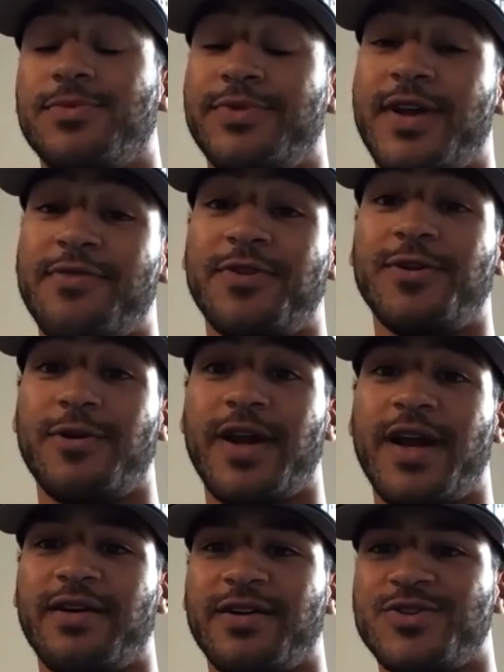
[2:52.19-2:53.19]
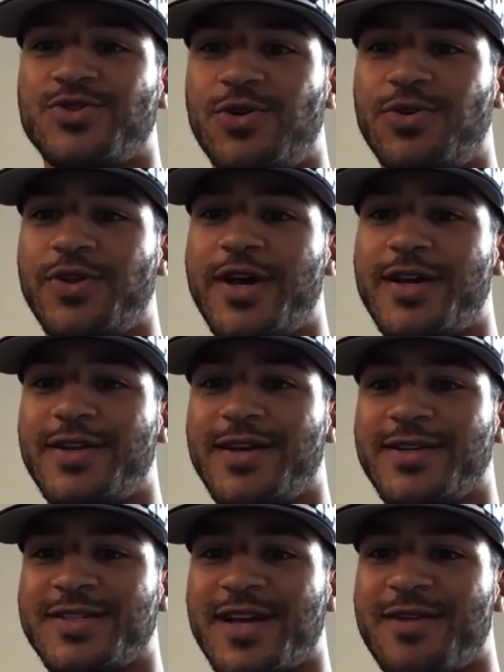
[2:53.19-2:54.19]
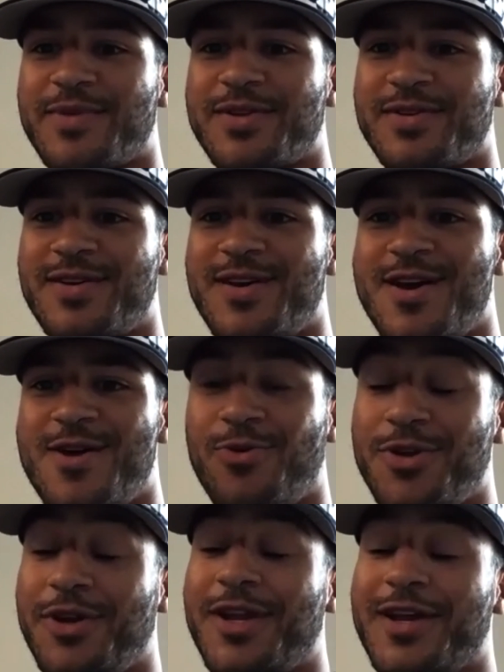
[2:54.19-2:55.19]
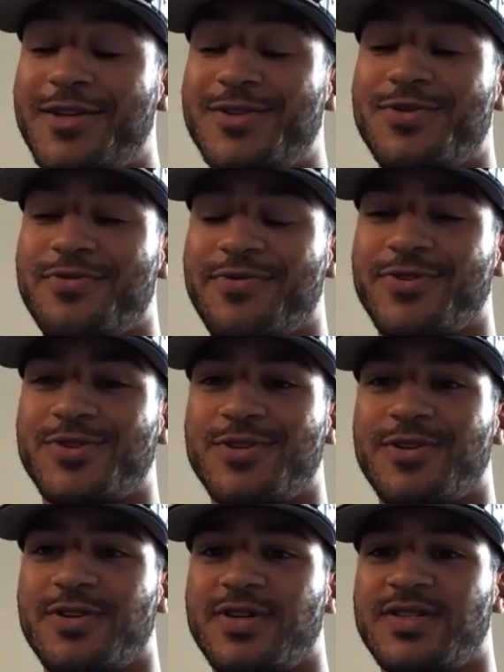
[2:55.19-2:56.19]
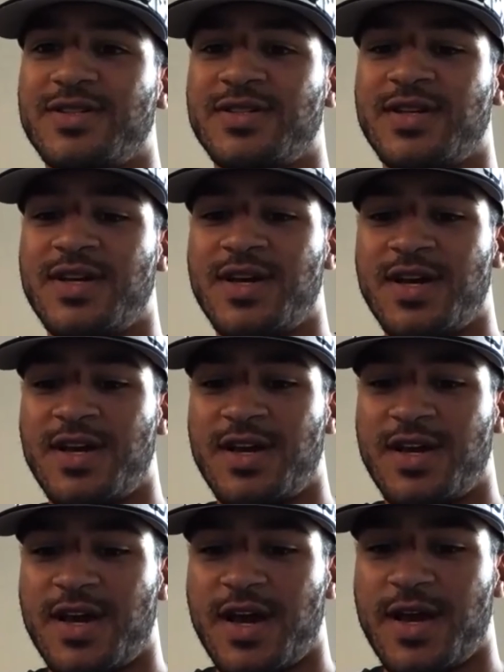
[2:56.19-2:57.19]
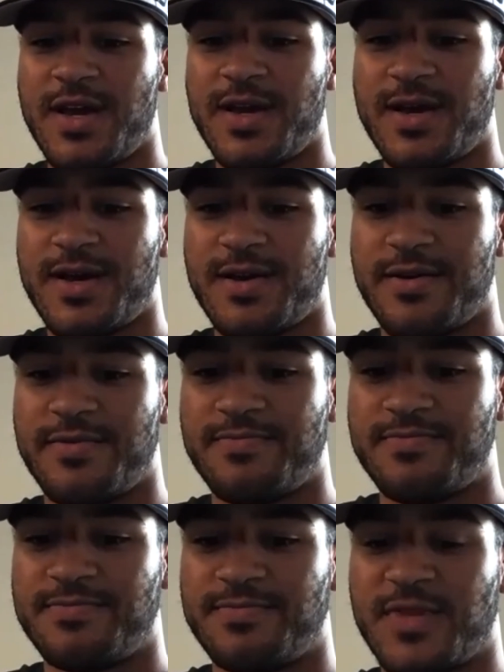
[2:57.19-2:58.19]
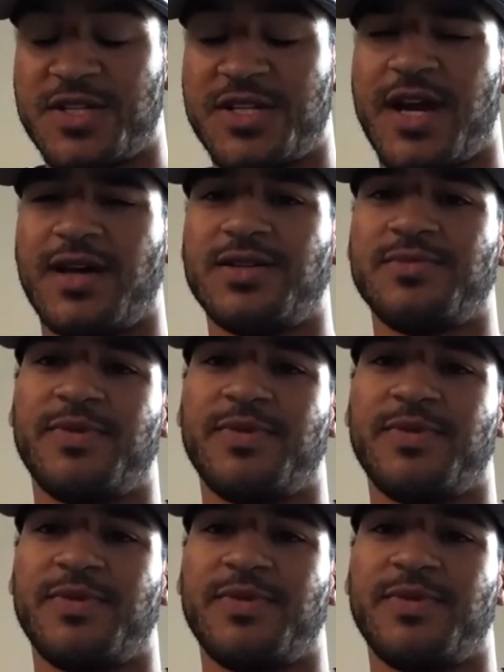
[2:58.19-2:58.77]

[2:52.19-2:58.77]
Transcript: Definitely learning how to control that excitement when you get into it for sure is a challenge.